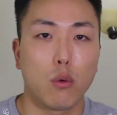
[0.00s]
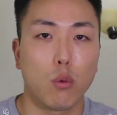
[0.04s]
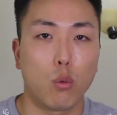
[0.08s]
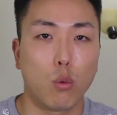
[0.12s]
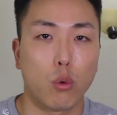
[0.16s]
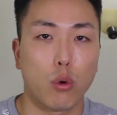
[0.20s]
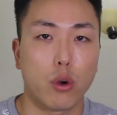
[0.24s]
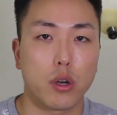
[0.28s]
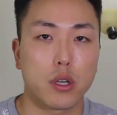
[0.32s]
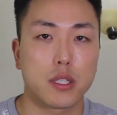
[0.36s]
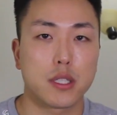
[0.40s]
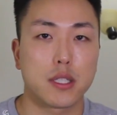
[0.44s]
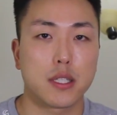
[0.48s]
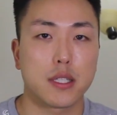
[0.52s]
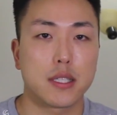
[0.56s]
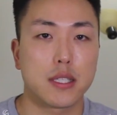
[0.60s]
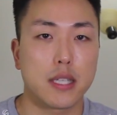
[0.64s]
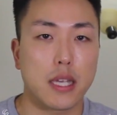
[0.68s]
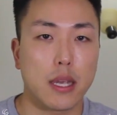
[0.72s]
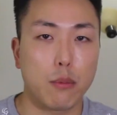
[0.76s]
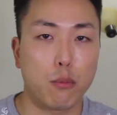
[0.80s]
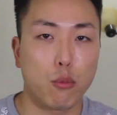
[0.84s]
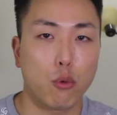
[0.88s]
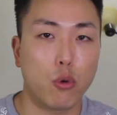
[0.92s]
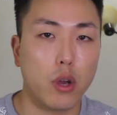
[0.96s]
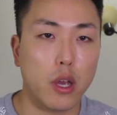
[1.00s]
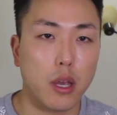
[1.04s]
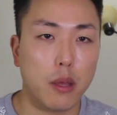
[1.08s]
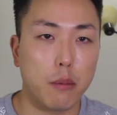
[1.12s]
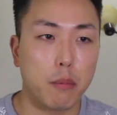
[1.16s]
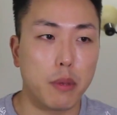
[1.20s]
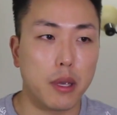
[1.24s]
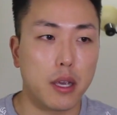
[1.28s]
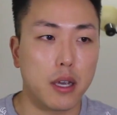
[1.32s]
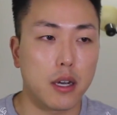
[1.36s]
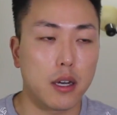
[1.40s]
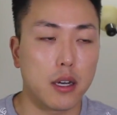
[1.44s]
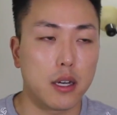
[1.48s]
works the same way
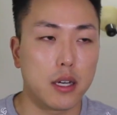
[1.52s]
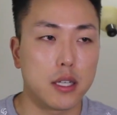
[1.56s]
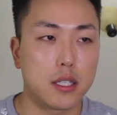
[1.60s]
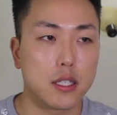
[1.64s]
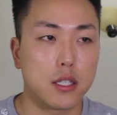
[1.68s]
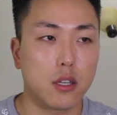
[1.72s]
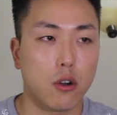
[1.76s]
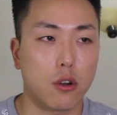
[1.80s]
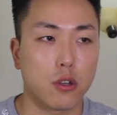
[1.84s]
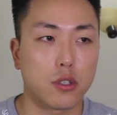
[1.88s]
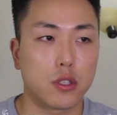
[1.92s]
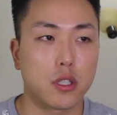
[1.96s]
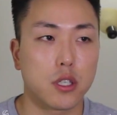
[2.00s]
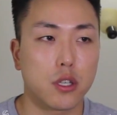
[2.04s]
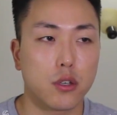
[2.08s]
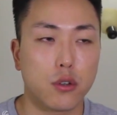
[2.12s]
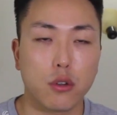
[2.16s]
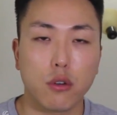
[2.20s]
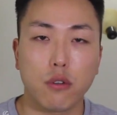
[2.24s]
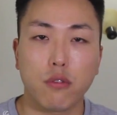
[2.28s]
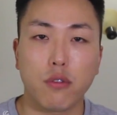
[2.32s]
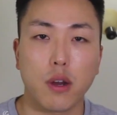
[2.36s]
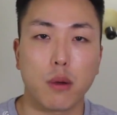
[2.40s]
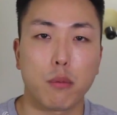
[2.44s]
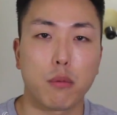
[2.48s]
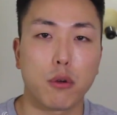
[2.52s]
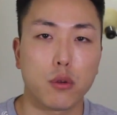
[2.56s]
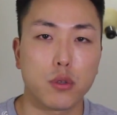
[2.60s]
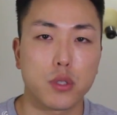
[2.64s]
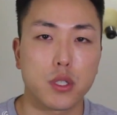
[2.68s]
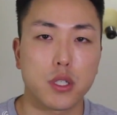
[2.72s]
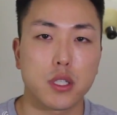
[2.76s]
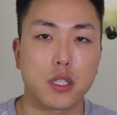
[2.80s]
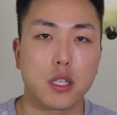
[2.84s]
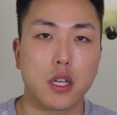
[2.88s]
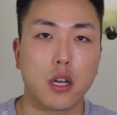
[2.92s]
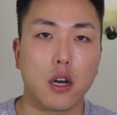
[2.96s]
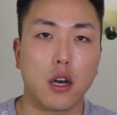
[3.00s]
because arterial
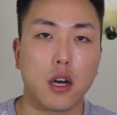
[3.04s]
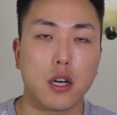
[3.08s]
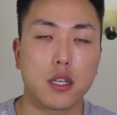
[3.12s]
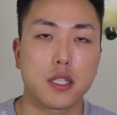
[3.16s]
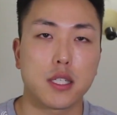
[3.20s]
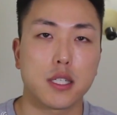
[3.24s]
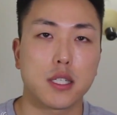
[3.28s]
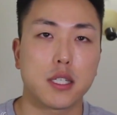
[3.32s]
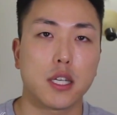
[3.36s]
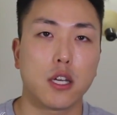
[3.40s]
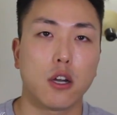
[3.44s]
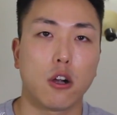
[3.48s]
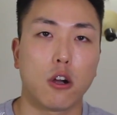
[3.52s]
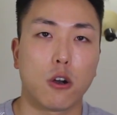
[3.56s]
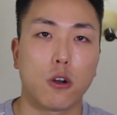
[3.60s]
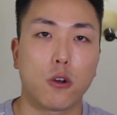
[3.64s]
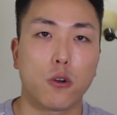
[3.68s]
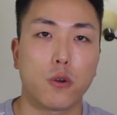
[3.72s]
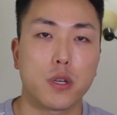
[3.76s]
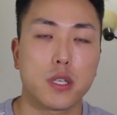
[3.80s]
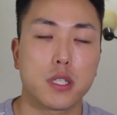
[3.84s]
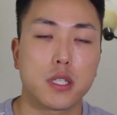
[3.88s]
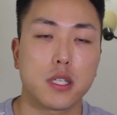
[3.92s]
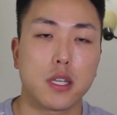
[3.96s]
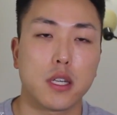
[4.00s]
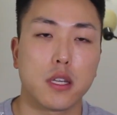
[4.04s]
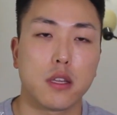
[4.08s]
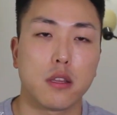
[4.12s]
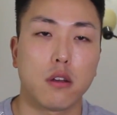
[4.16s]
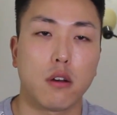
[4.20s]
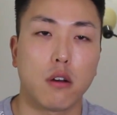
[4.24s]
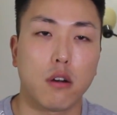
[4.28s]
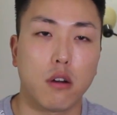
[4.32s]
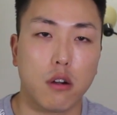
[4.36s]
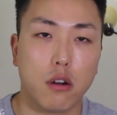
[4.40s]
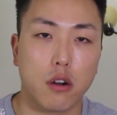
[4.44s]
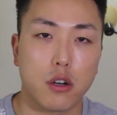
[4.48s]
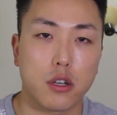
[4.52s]
fibrosis causes the arteries in the
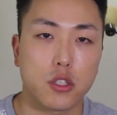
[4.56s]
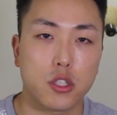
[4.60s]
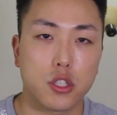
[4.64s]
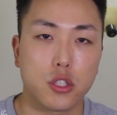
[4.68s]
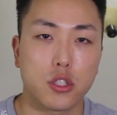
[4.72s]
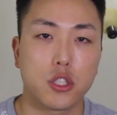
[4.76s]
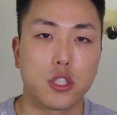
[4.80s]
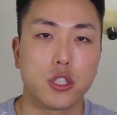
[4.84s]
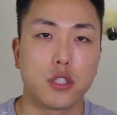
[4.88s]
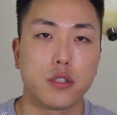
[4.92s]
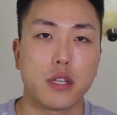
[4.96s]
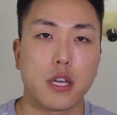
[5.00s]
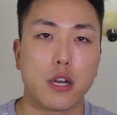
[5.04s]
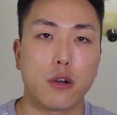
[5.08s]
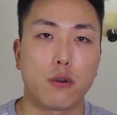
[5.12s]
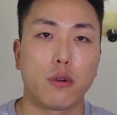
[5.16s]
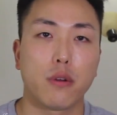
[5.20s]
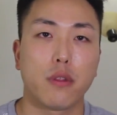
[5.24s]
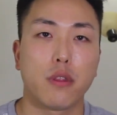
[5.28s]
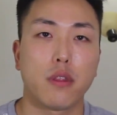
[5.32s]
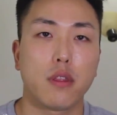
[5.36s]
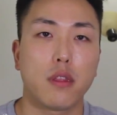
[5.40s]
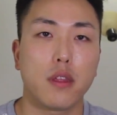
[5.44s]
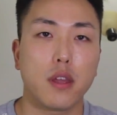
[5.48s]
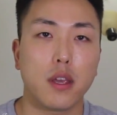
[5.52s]
heart to narrow and